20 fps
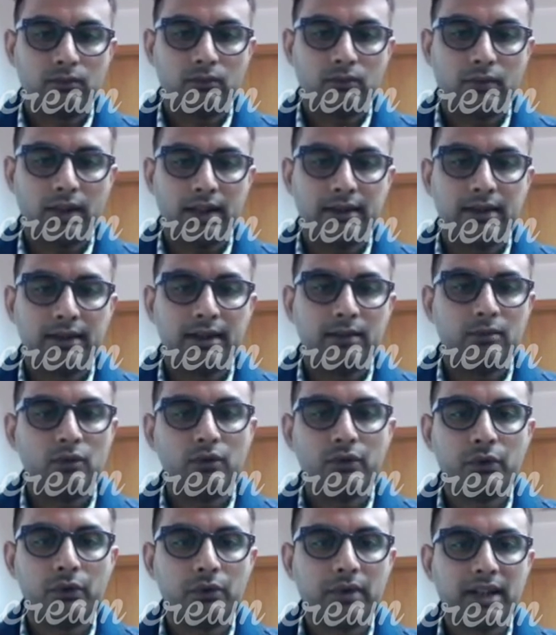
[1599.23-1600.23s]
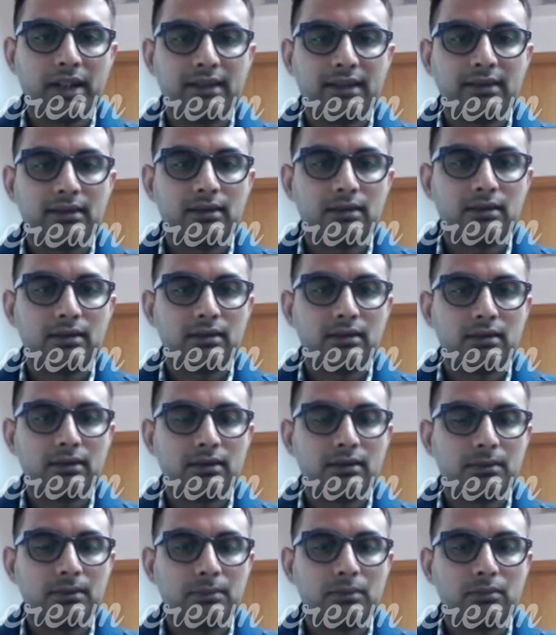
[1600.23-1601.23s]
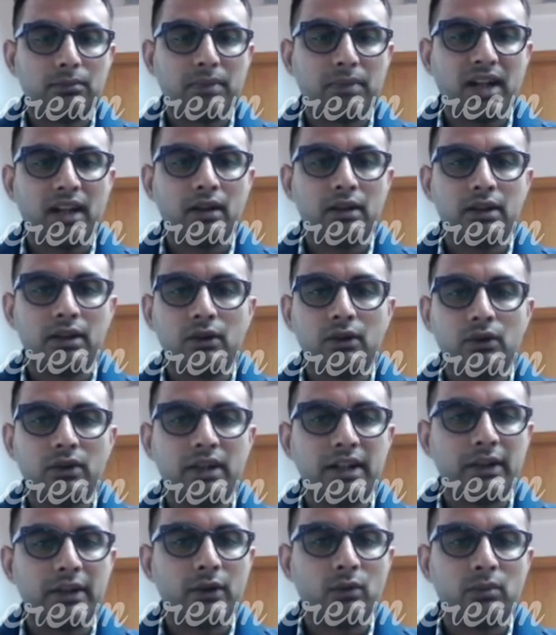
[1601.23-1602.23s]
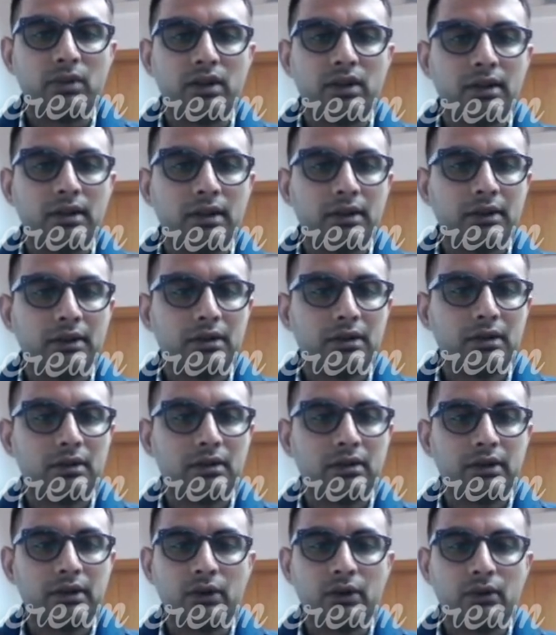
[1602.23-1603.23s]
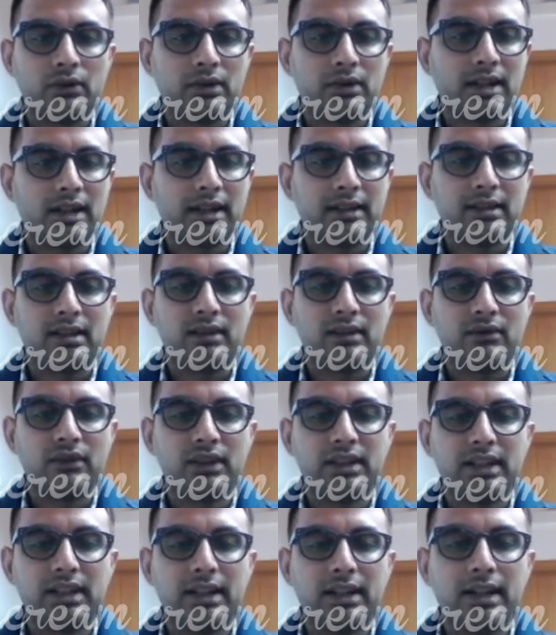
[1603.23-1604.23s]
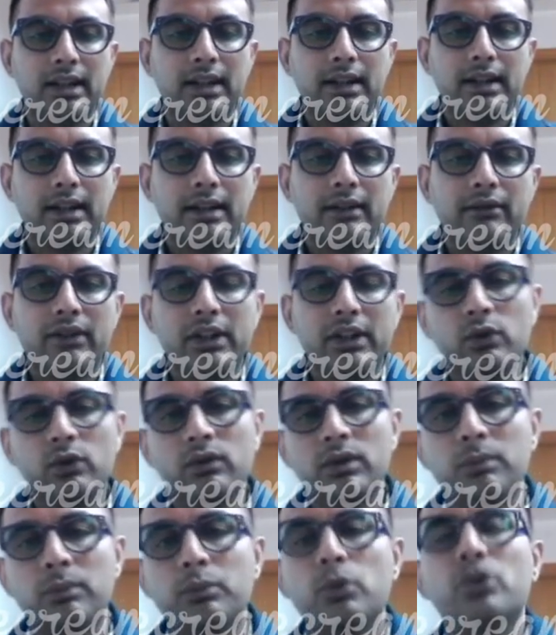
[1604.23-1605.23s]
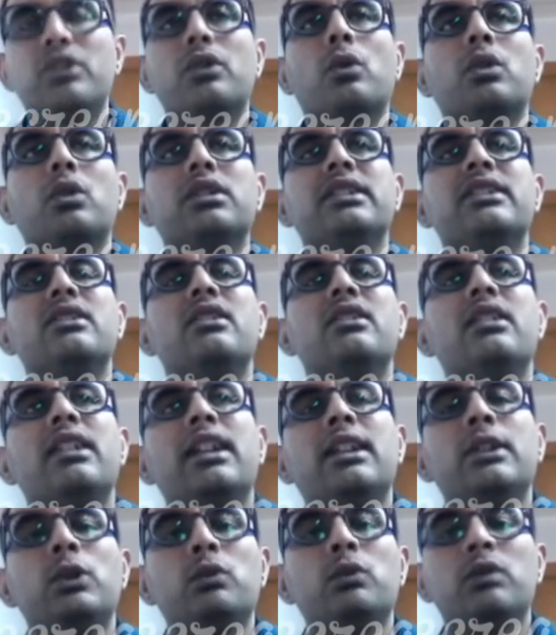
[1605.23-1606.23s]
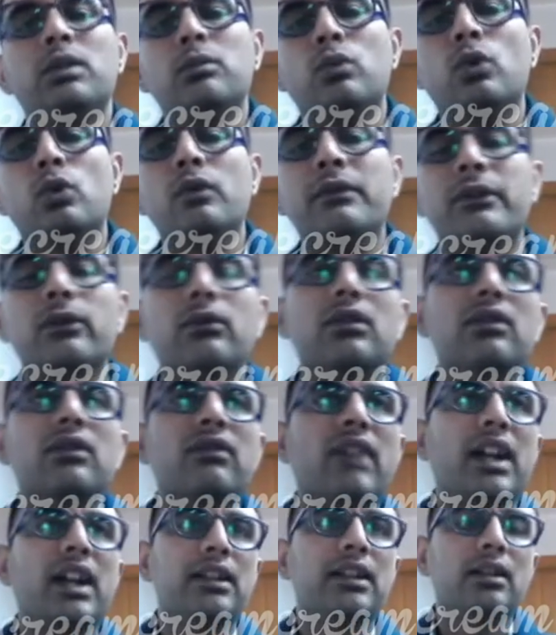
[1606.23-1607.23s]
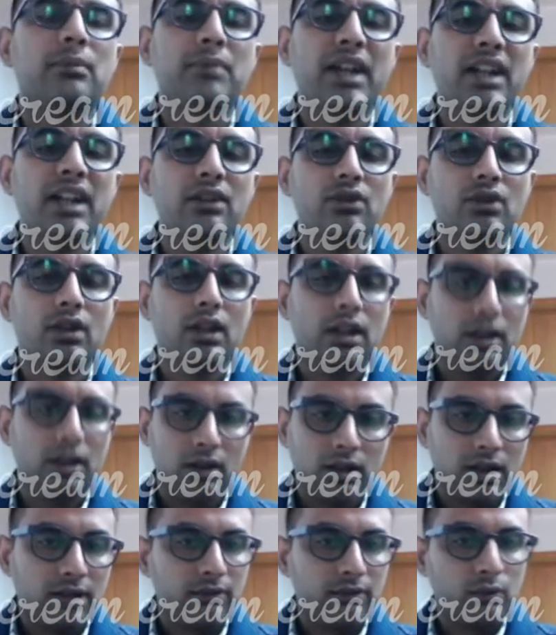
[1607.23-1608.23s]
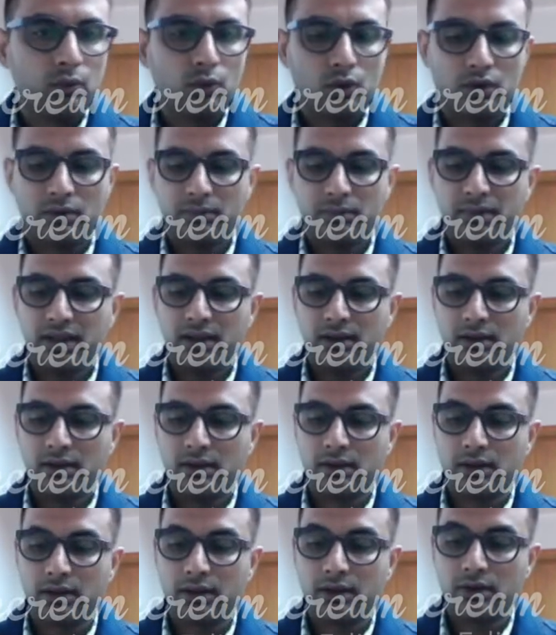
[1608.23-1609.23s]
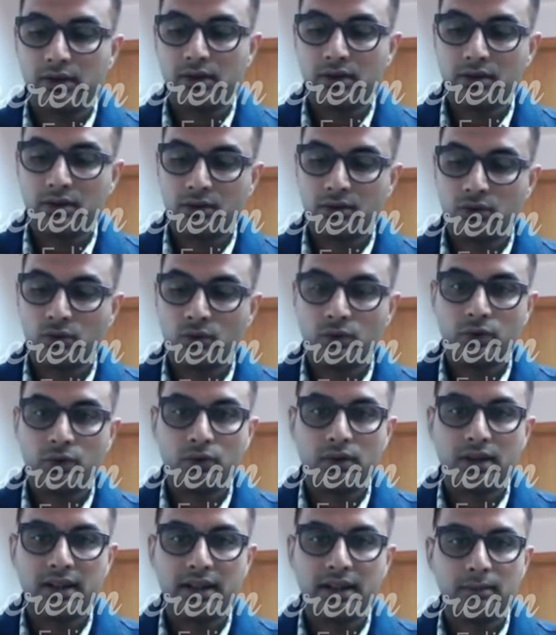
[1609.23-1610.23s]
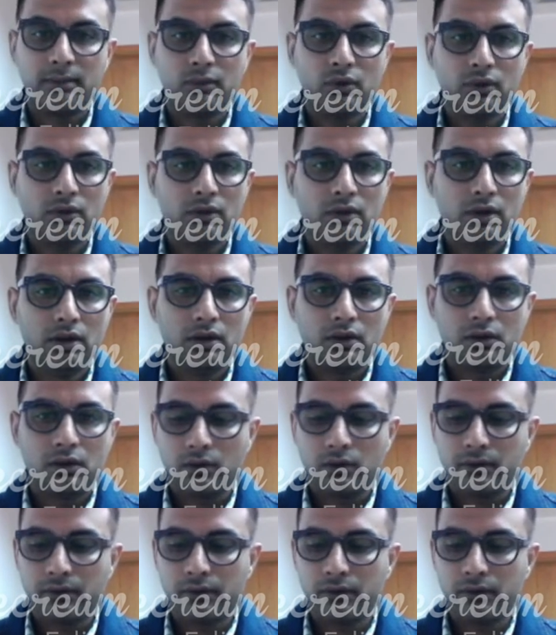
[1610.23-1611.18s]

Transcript: and then move to next, pay your date of birth, your select and everything. When you will put all these details, you will move to the final page. If you want me, I just show you a demo of